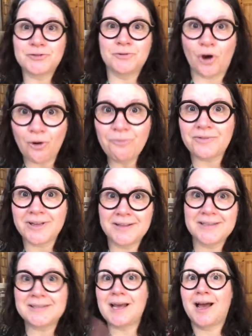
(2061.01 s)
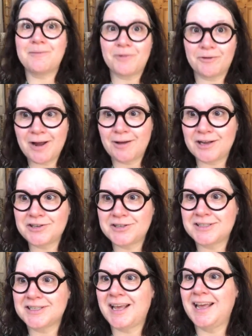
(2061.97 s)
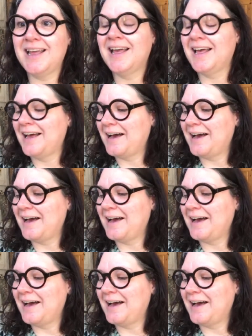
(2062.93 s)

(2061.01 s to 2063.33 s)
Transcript: hopefully this time around, I should say,